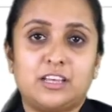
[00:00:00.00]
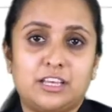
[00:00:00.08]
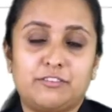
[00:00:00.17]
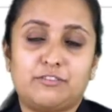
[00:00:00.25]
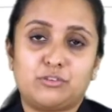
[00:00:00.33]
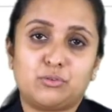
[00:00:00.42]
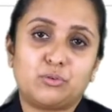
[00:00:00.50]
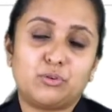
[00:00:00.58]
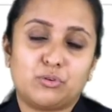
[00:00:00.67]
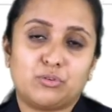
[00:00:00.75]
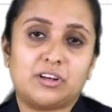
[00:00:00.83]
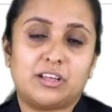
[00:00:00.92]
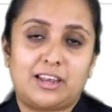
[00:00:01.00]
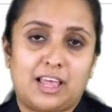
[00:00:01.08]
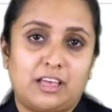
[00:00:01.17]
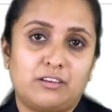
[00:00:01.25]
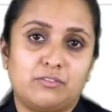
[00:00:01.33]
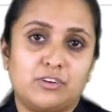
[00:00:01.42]
If you don't know a
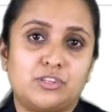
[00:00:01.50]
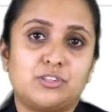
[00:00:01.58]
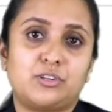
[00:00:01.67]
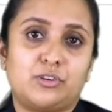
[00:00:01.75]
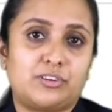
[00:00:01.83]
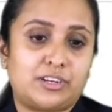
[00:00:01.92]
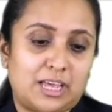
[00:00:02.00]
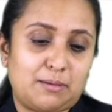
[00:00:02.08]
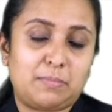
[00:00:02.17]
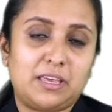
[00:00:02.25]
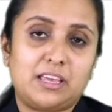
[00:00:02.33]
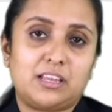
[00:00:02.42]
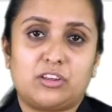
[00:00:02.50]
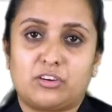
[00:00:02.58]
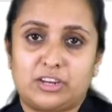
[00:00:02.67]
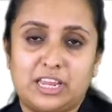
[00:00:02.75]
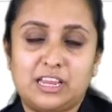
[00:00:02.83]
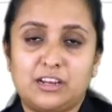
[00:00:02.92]
language, you are typing in your
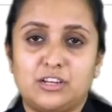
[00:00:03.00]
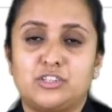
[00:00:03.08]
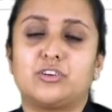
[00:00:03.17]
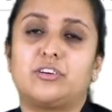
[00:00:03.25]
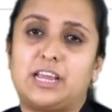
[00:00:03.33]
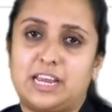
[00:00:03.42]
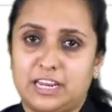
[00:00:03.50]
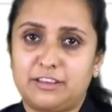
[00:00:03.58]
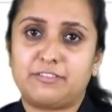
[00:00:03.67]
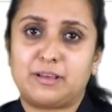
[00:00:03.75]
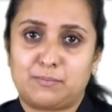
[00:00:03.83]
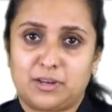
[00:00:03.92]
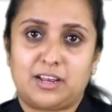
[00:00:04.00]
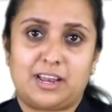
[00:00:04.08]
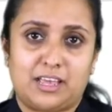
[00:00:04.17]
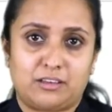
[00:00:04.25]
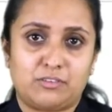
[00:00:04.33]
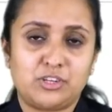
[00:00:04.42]
English or any familiar
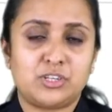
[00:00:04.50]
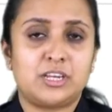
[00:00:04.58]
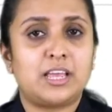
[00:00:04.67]
language,